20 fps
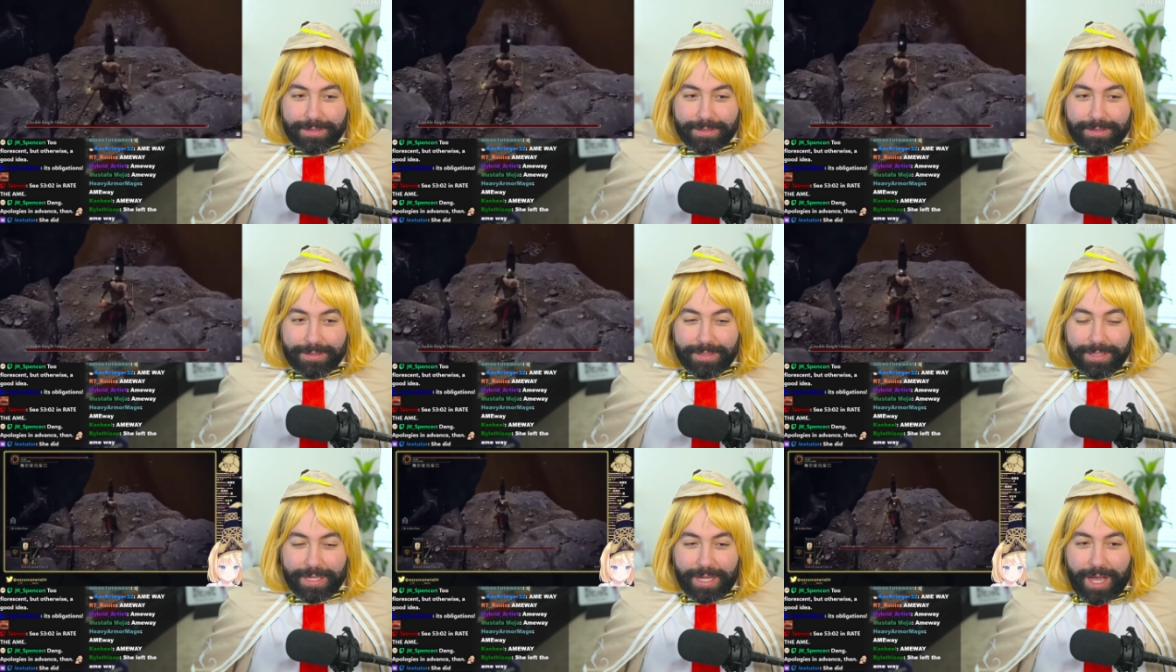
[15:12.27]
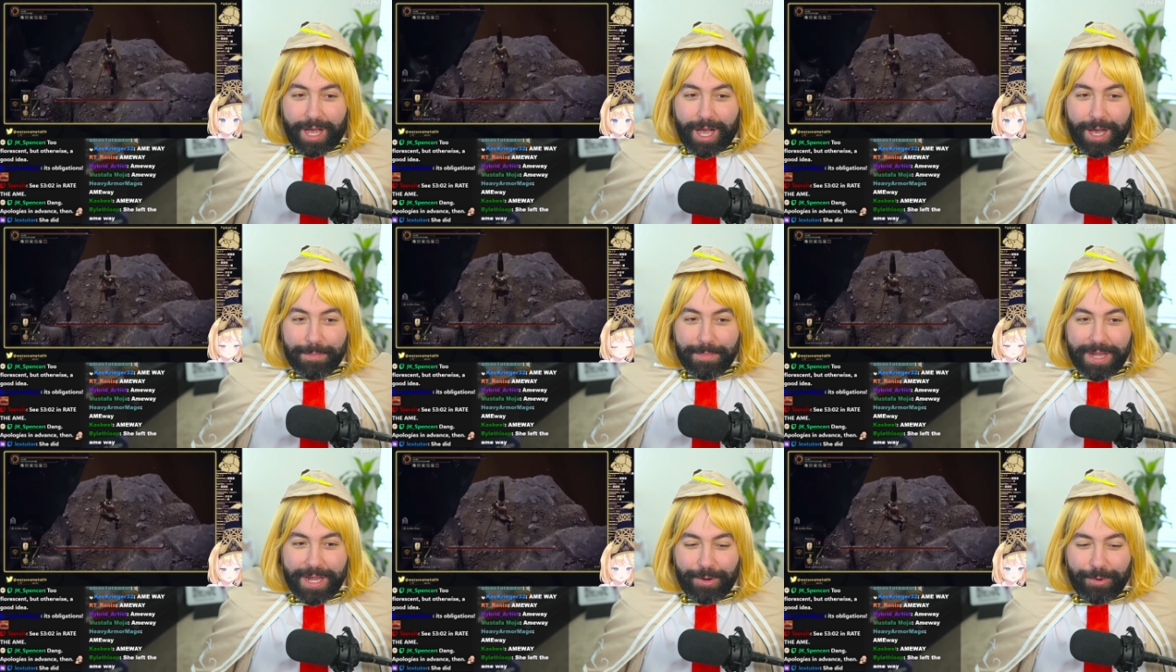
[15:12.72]
The
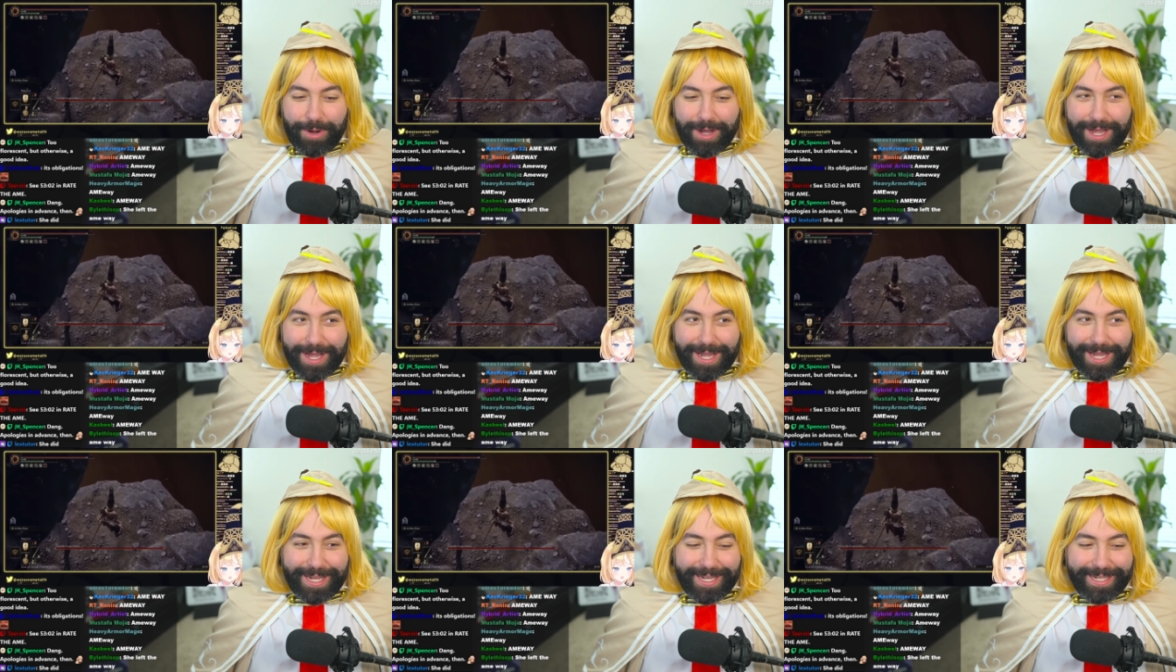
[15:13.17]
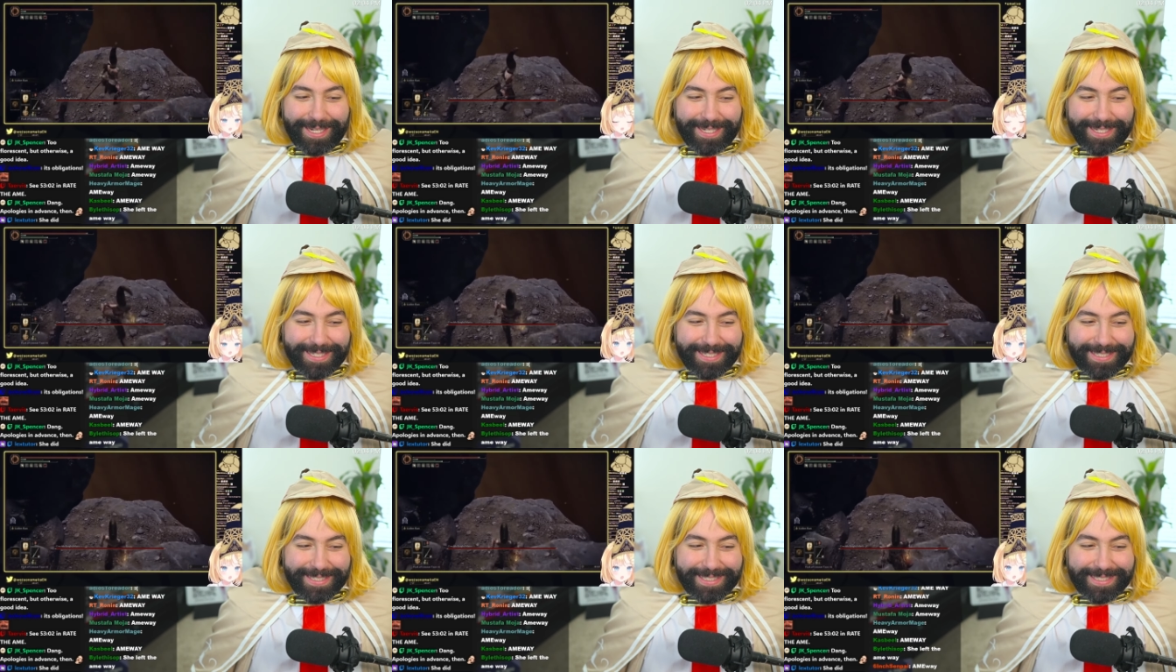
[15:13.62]

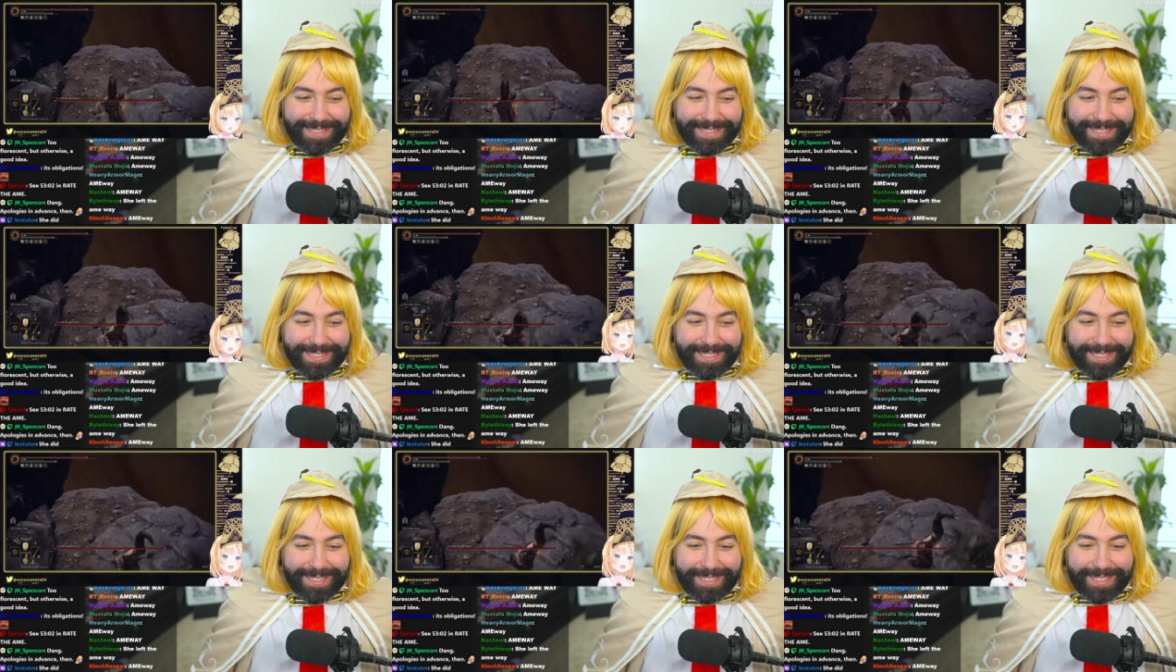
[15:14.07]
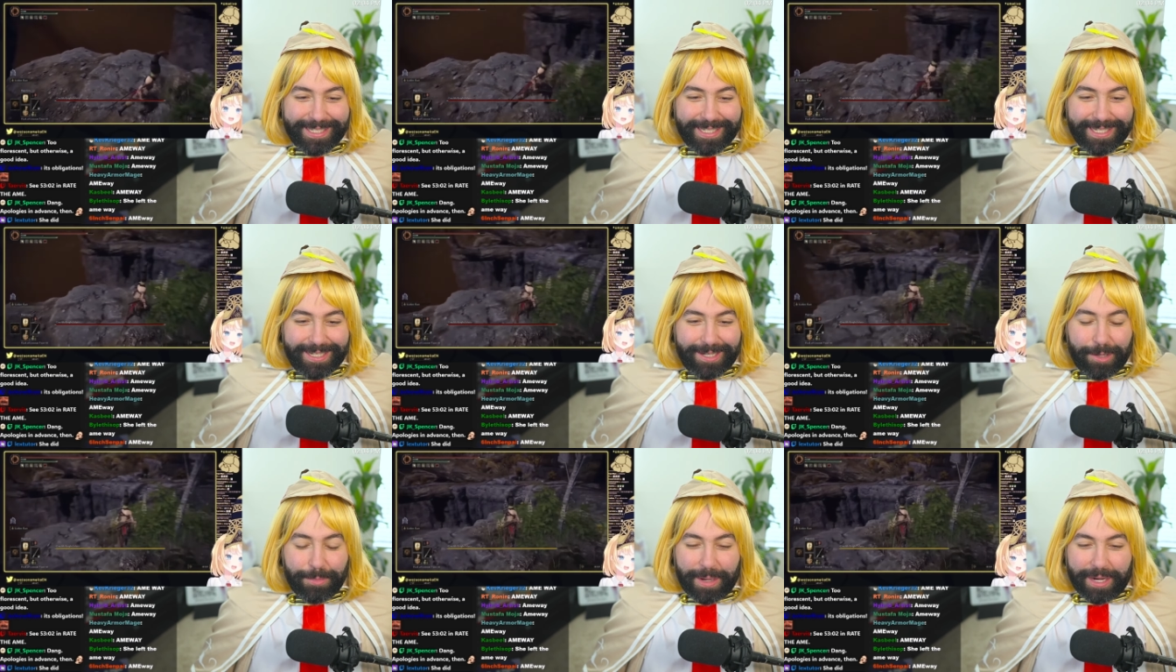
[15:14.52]
Amewe.
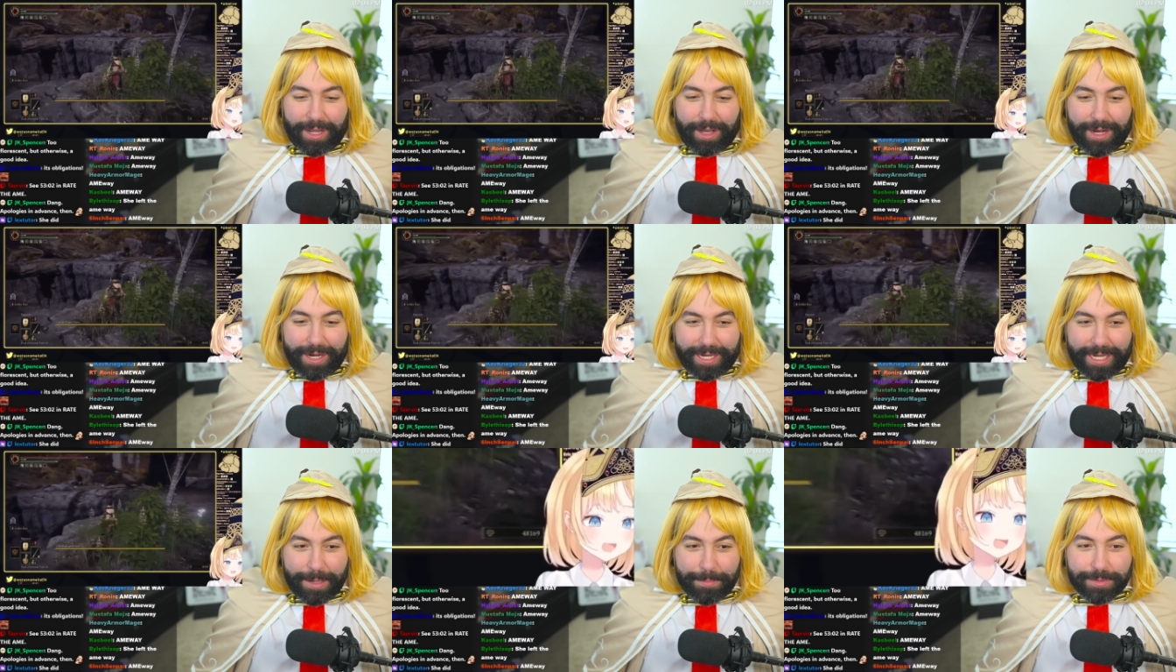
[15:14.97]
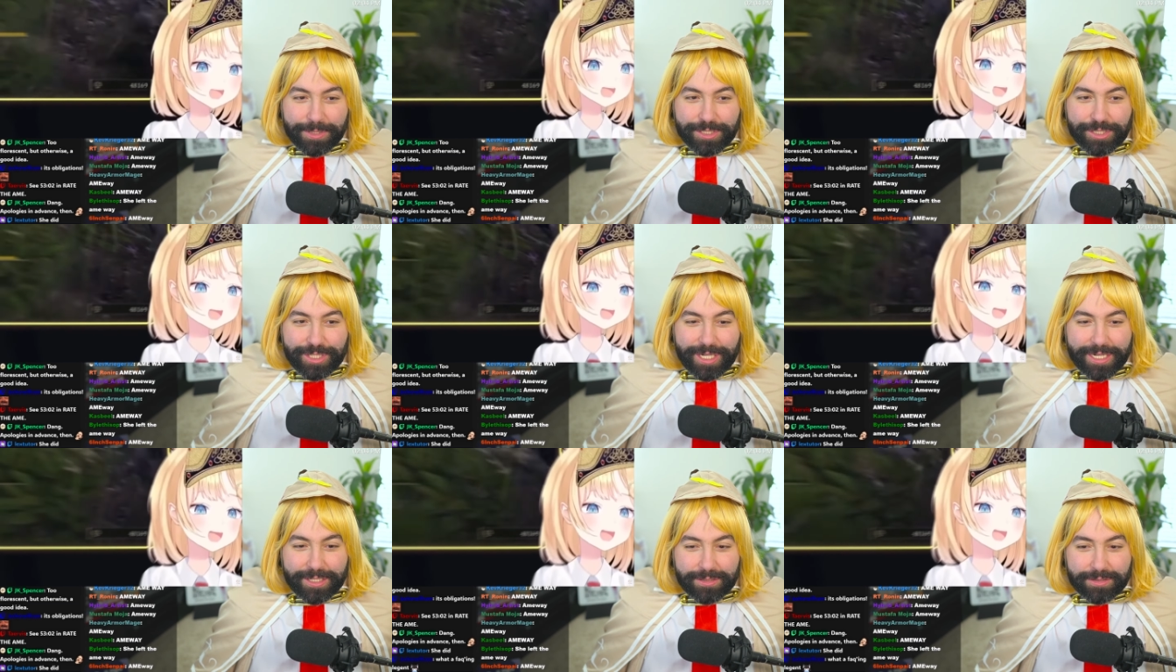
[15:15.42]
Oh my god, I can't believe
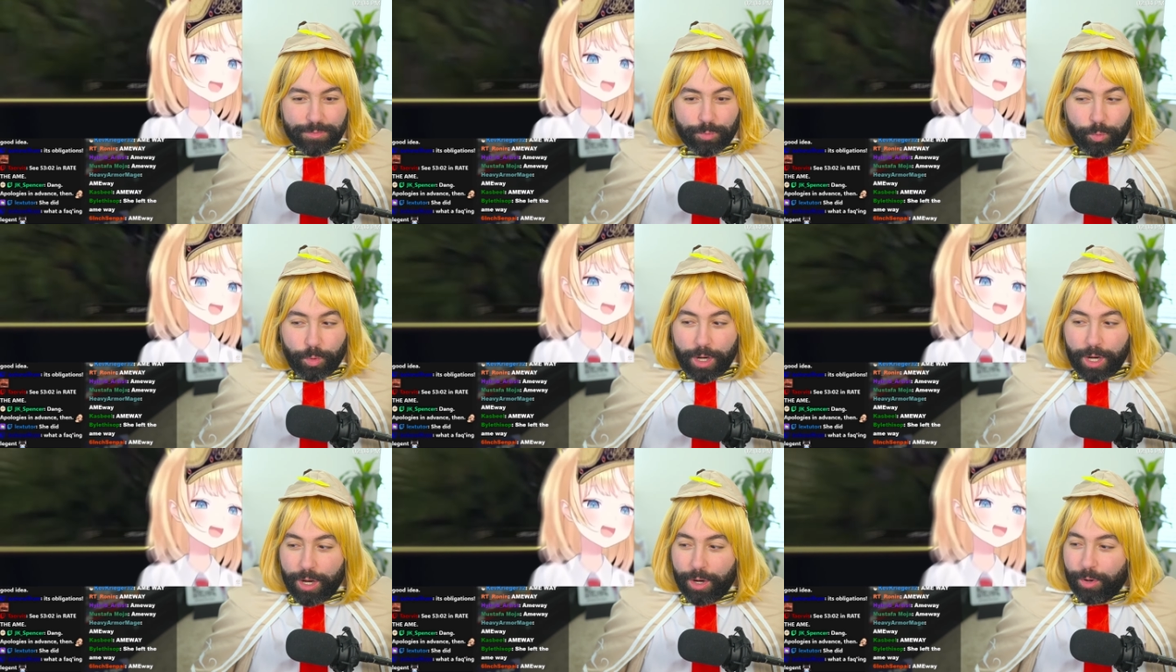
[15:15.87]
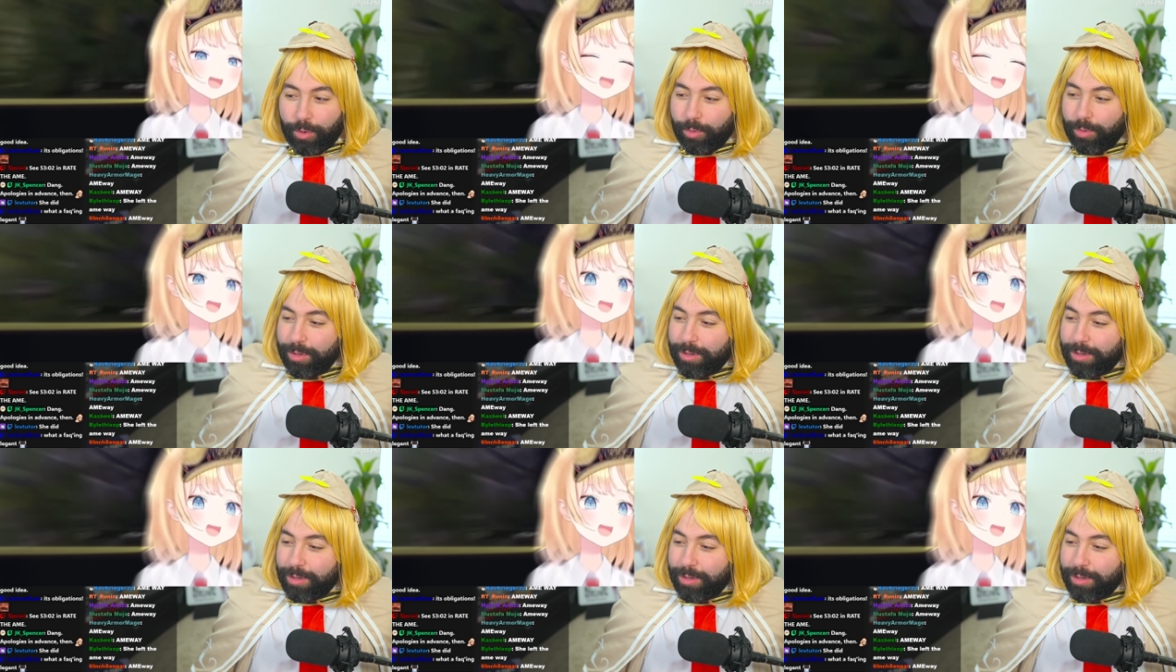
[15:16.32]
she actually. Whoa!